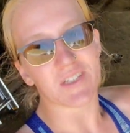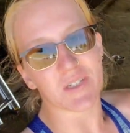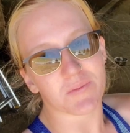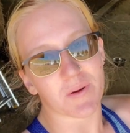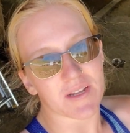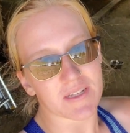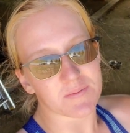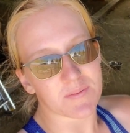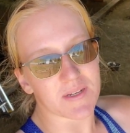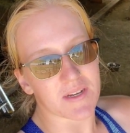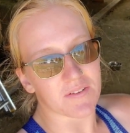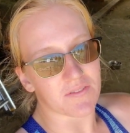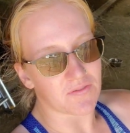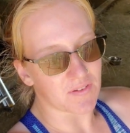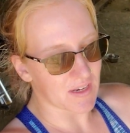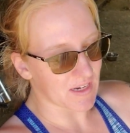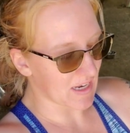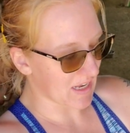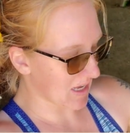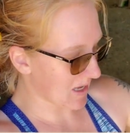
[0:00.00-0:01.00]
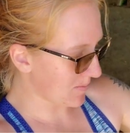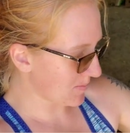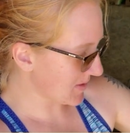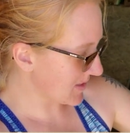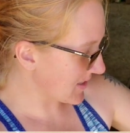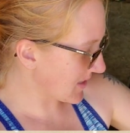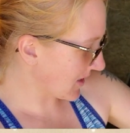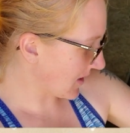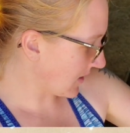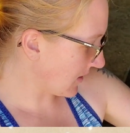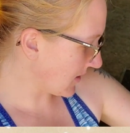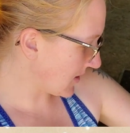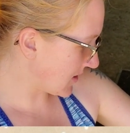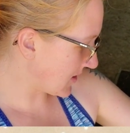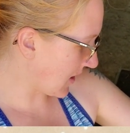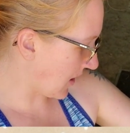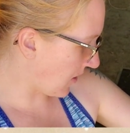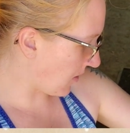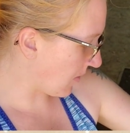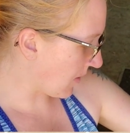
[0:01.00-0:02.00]
she wants me to feed him still,
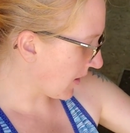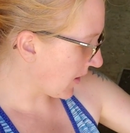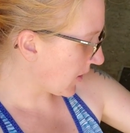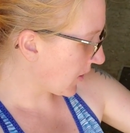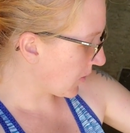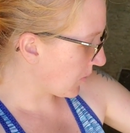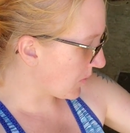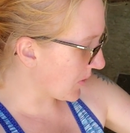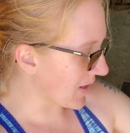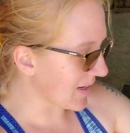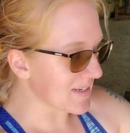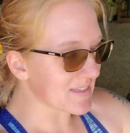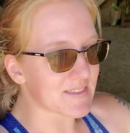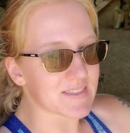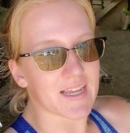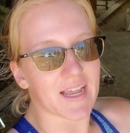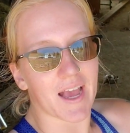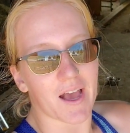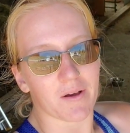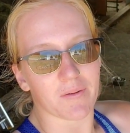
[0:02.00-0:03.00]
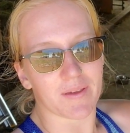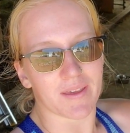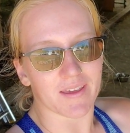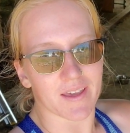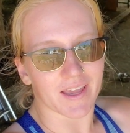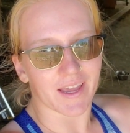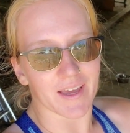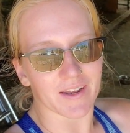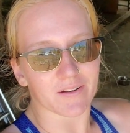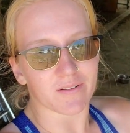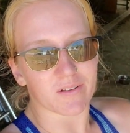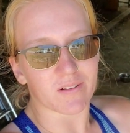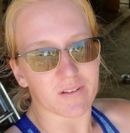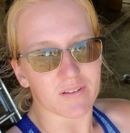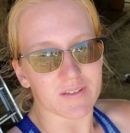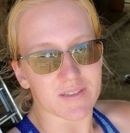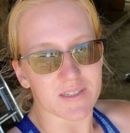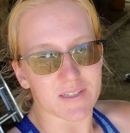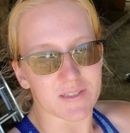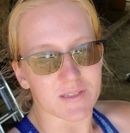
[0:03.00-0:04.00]
so we're gonna see how he
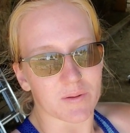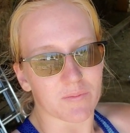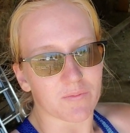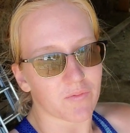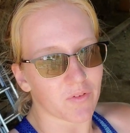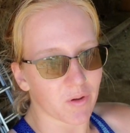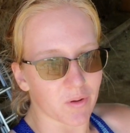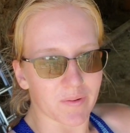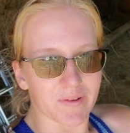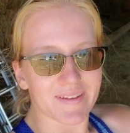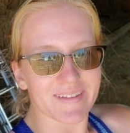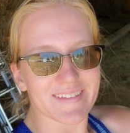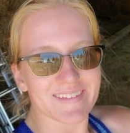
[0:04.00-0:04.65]
handles some food.